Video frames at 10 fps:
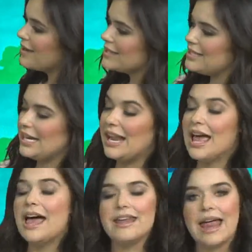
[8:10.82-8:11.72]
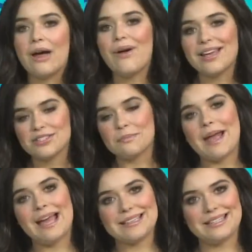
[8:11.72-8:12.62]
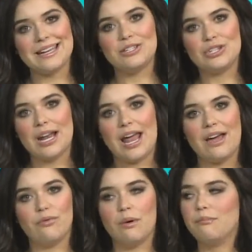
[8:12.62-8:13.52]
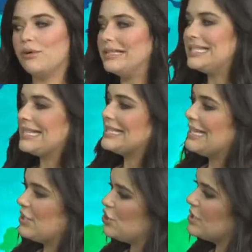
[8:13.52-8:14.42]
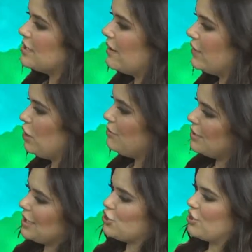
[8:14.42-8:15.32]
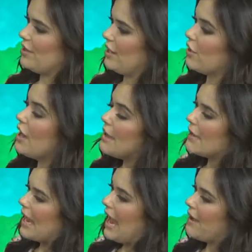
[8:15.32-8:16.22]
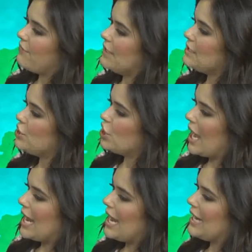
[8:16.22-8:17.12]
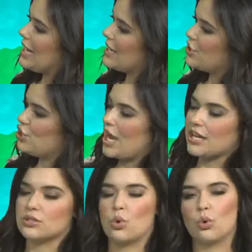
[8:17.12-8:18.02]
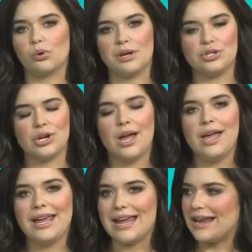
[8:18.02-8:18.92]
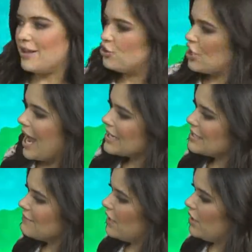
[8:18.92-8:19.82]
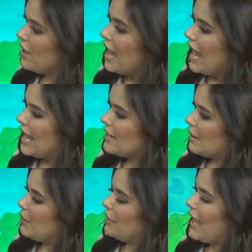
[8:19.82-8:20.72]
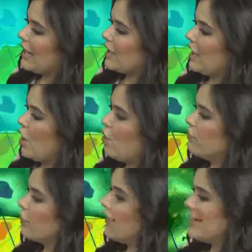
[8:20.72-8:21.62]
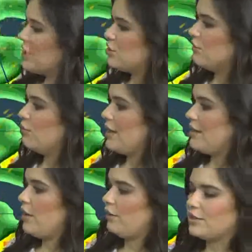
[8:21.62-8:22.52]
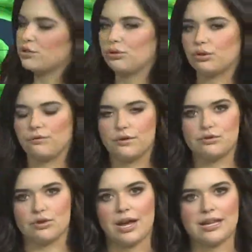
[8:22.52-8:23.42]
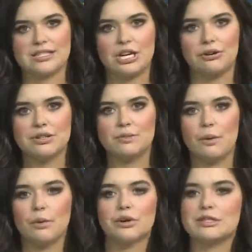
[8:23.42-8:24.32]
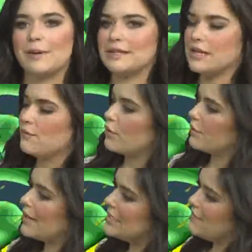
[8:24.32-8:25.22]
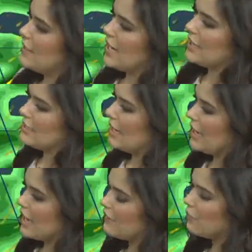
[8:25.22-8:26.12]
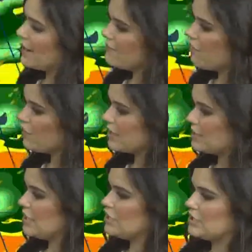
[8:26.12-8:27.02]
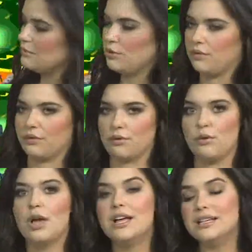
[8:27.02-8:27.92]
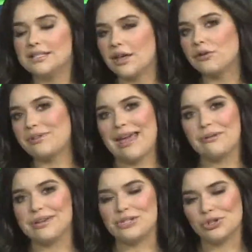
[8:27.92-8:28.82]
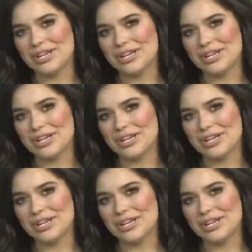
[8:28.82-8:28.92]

Augustine now has surpassed an inch and a half, 1.6 inches of accumulation there, about a half inch at NAS Jax, quarter inch in Jacksonville, and a Palatka over an inch of rain there. Let's go through futurecast. Here is what we're expecting for the rest of the night tonight. Heavy rainfall continues to move through through southern counties.